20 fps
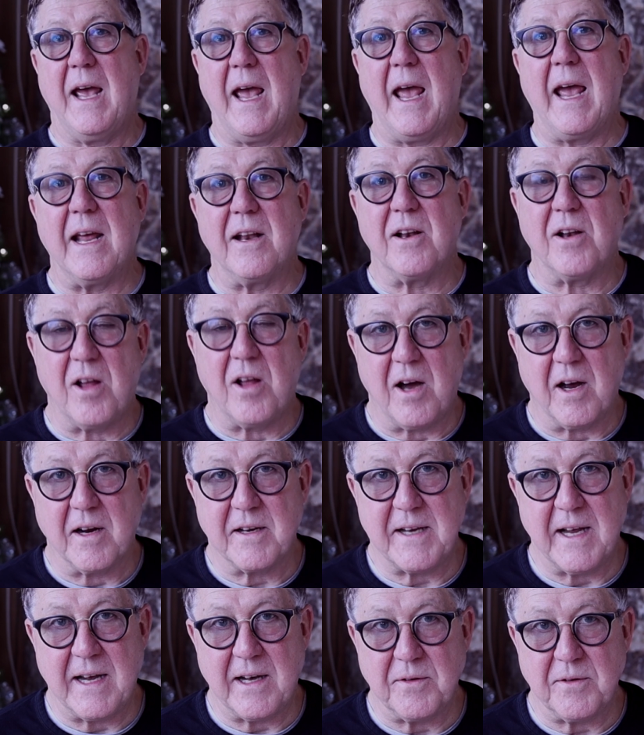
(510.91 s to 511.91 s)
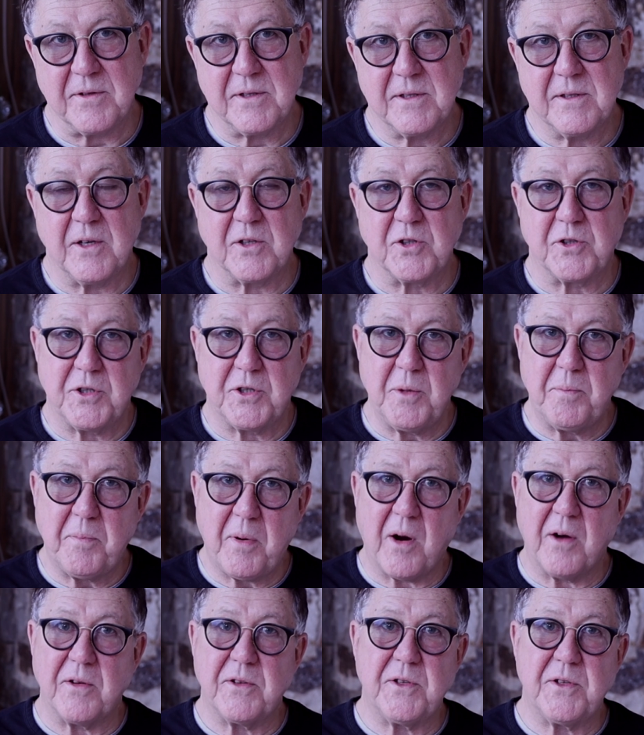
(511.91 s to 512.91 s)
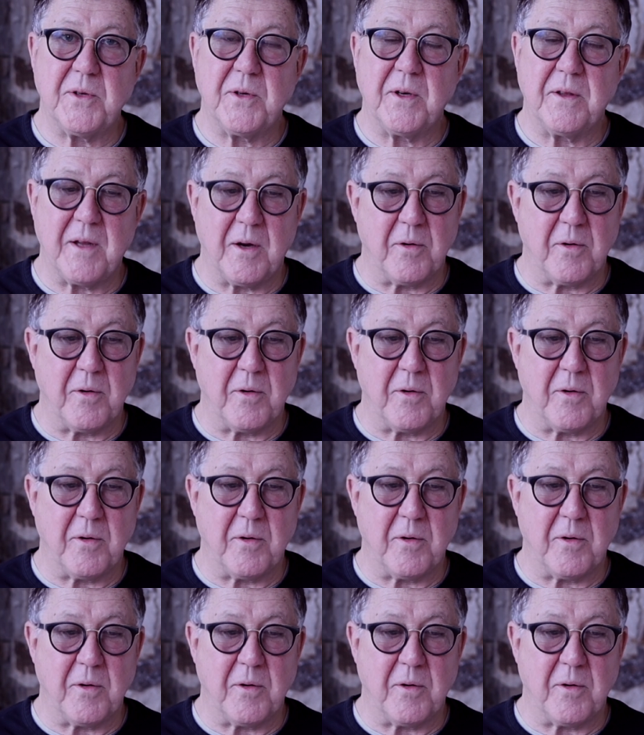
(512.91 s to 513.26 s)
and lockdowns. There's two parts to it.